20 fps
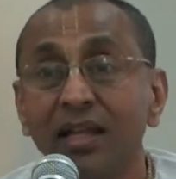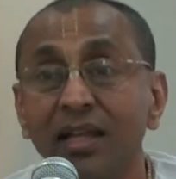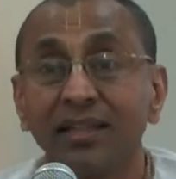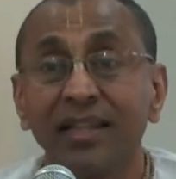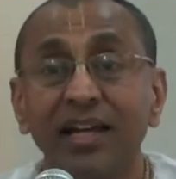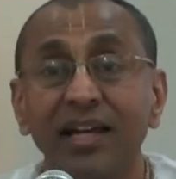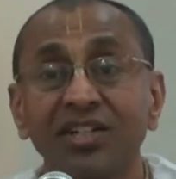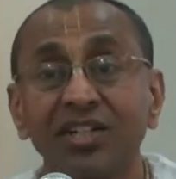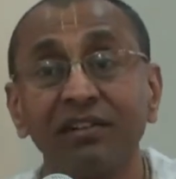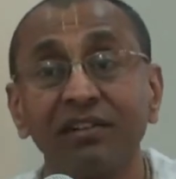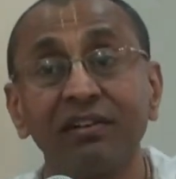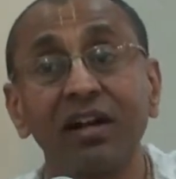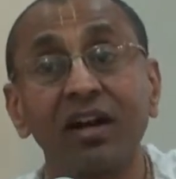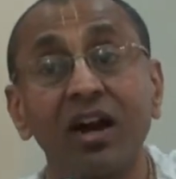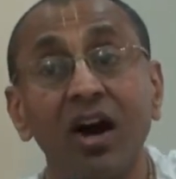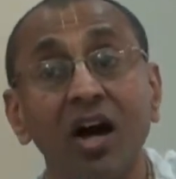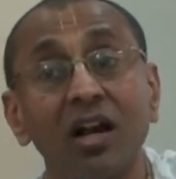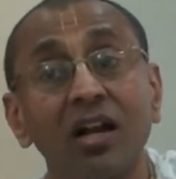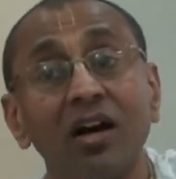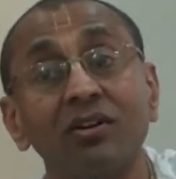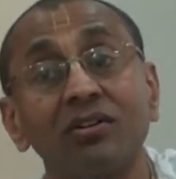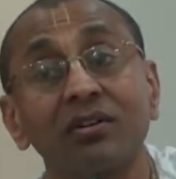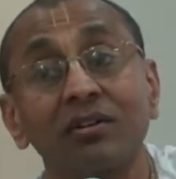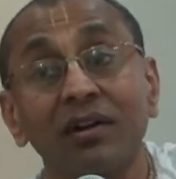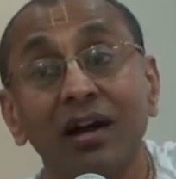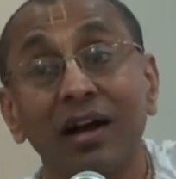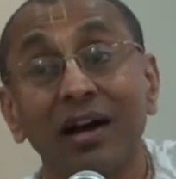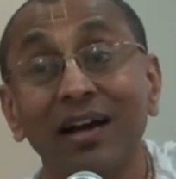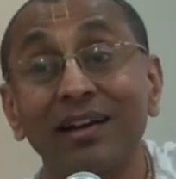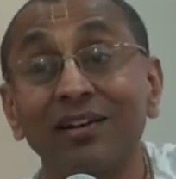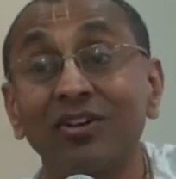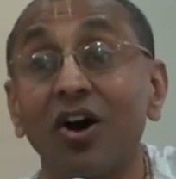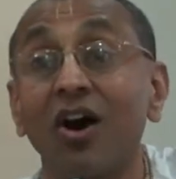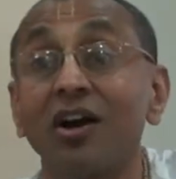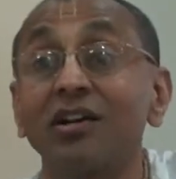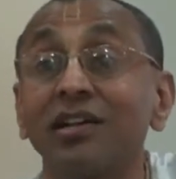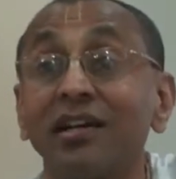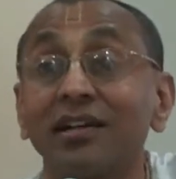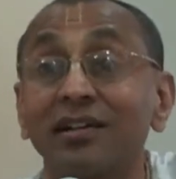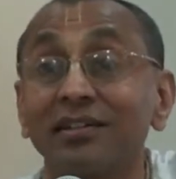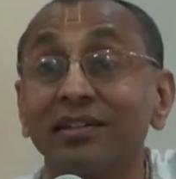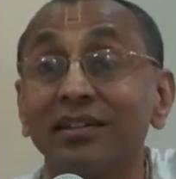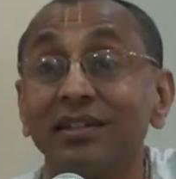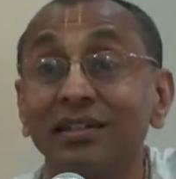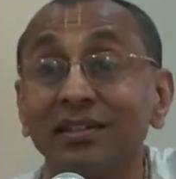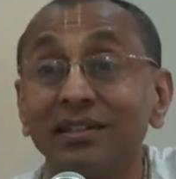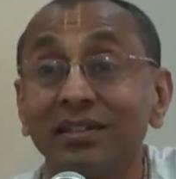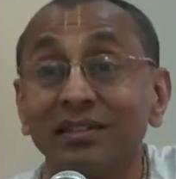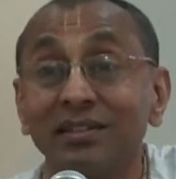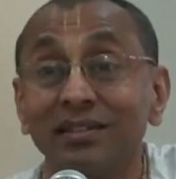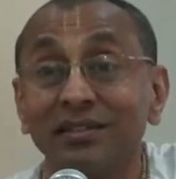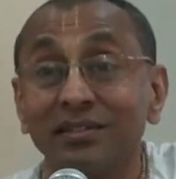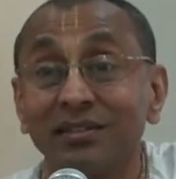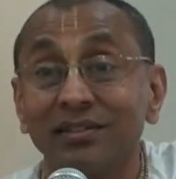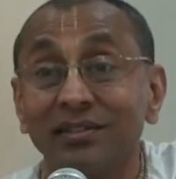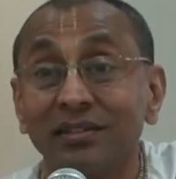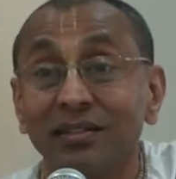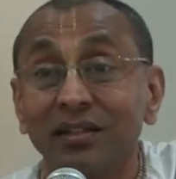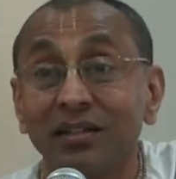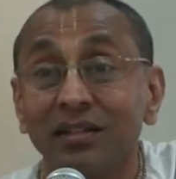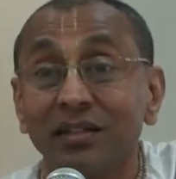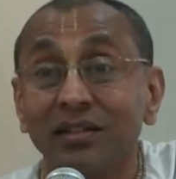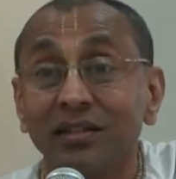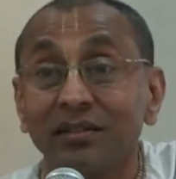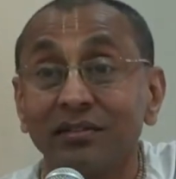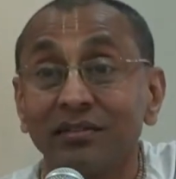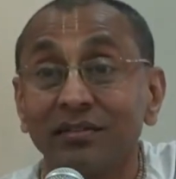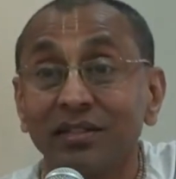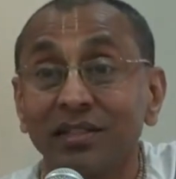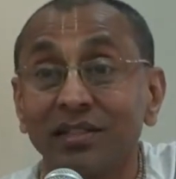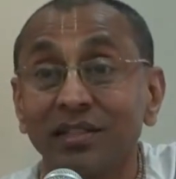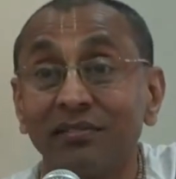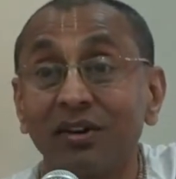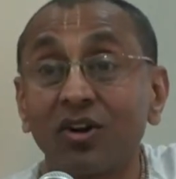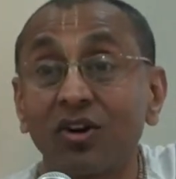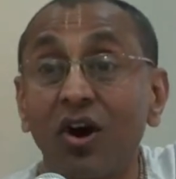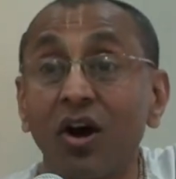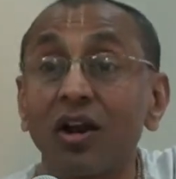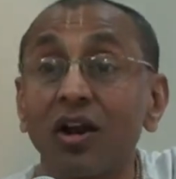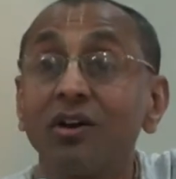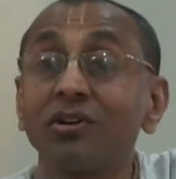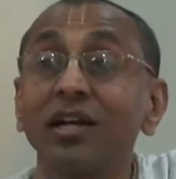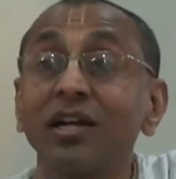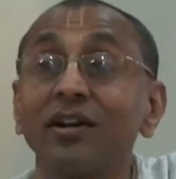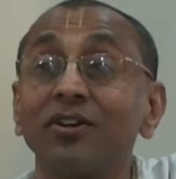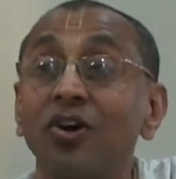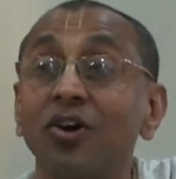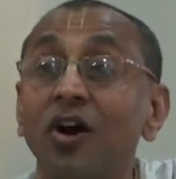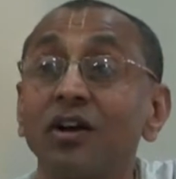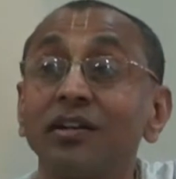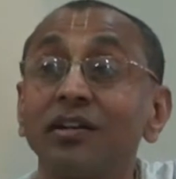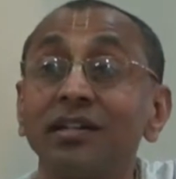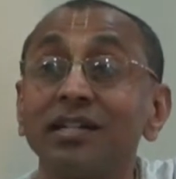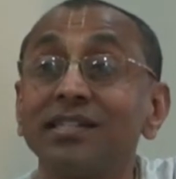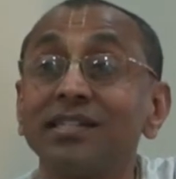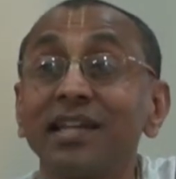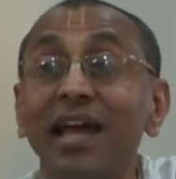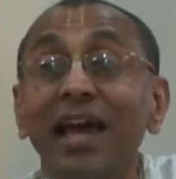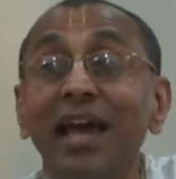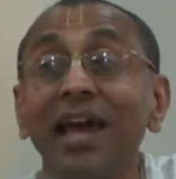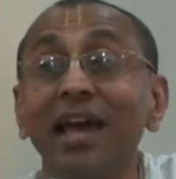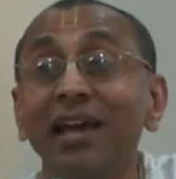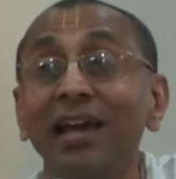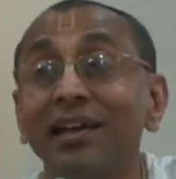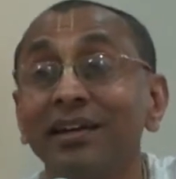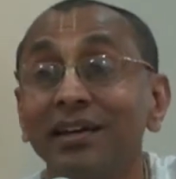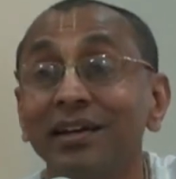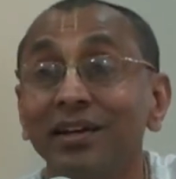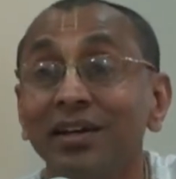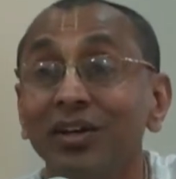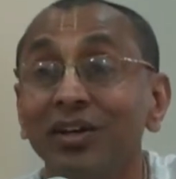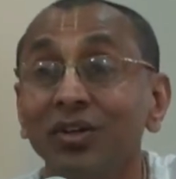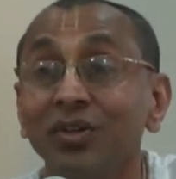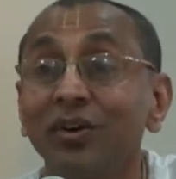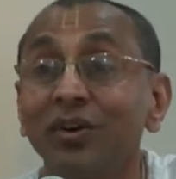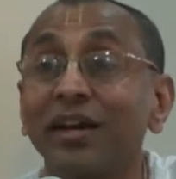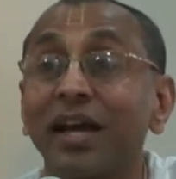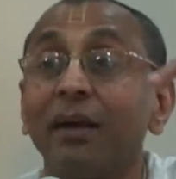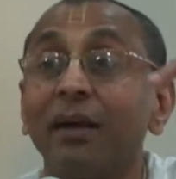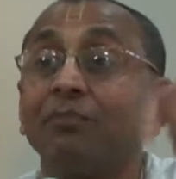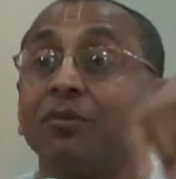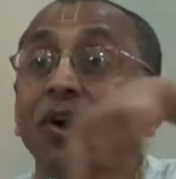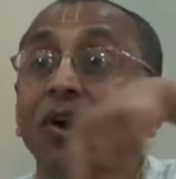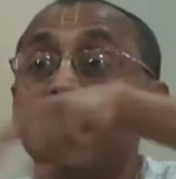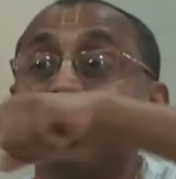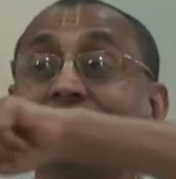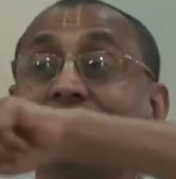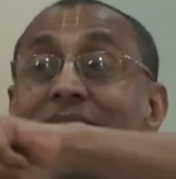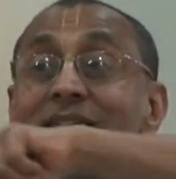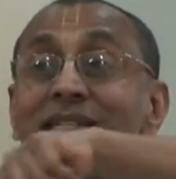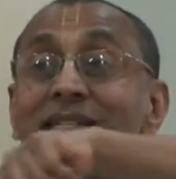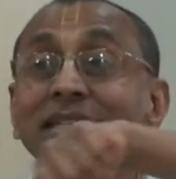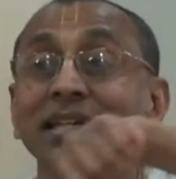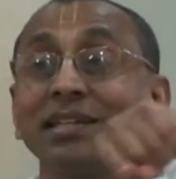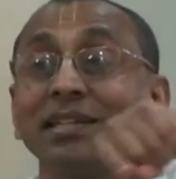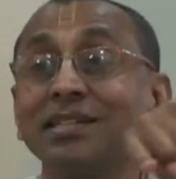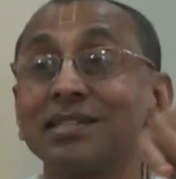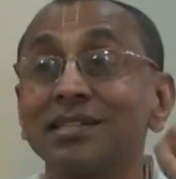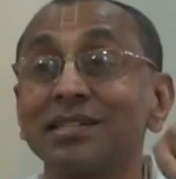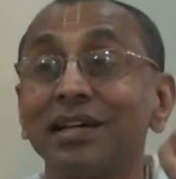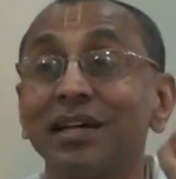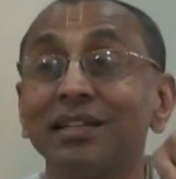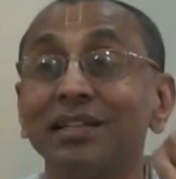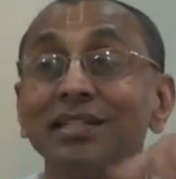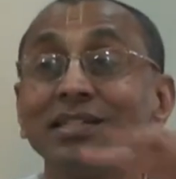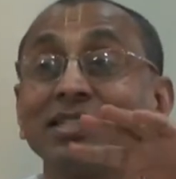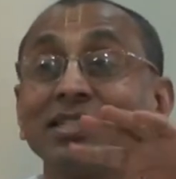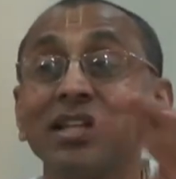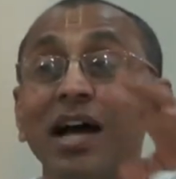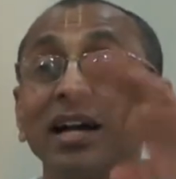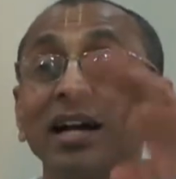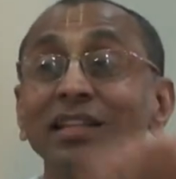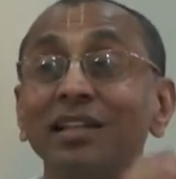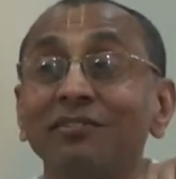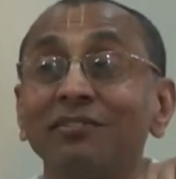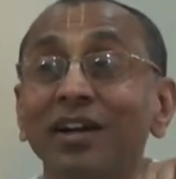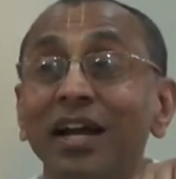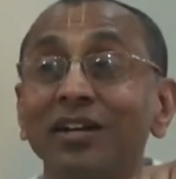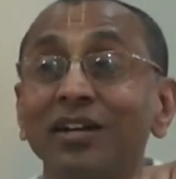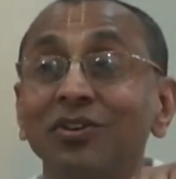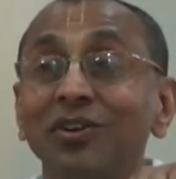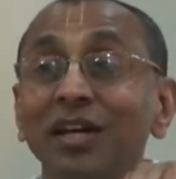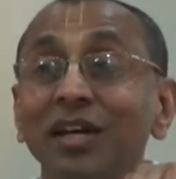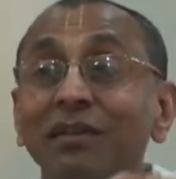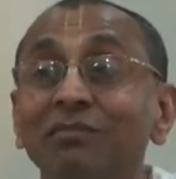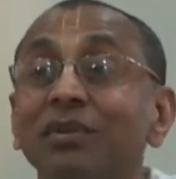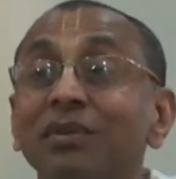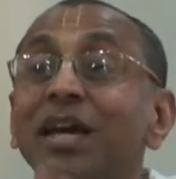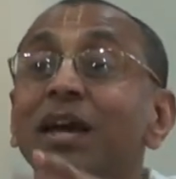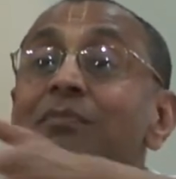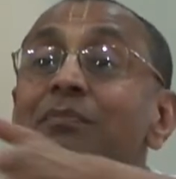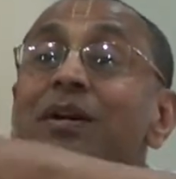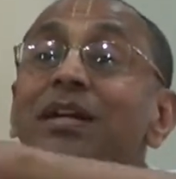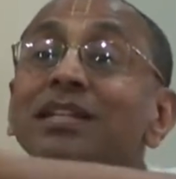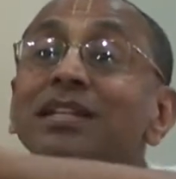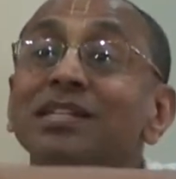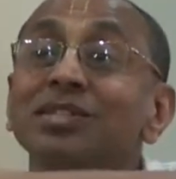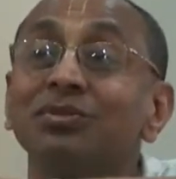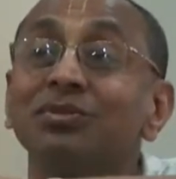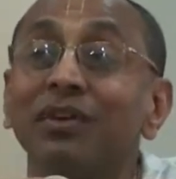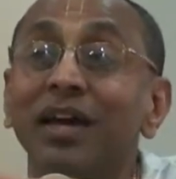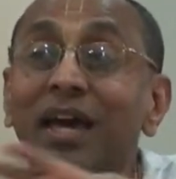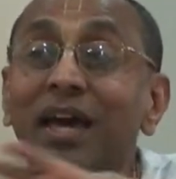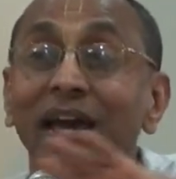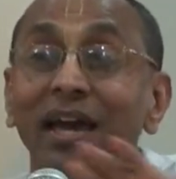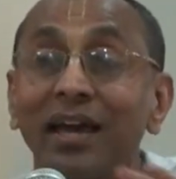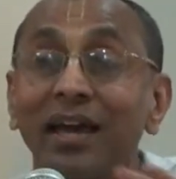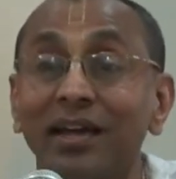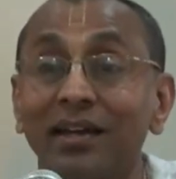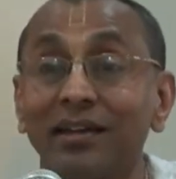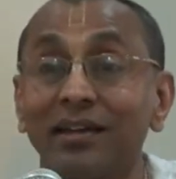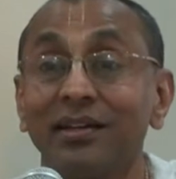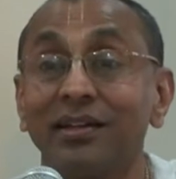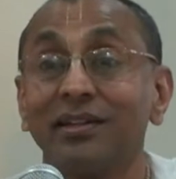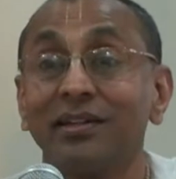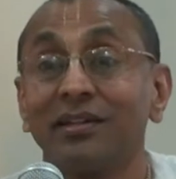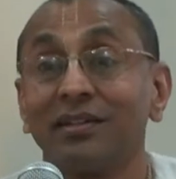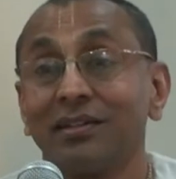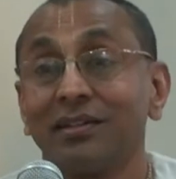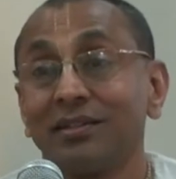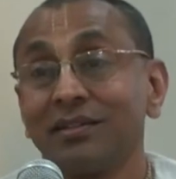Then she will call out her daughter. She will call out her daughter and say, hey, you have kept all these things. This is not the way to keep it this way.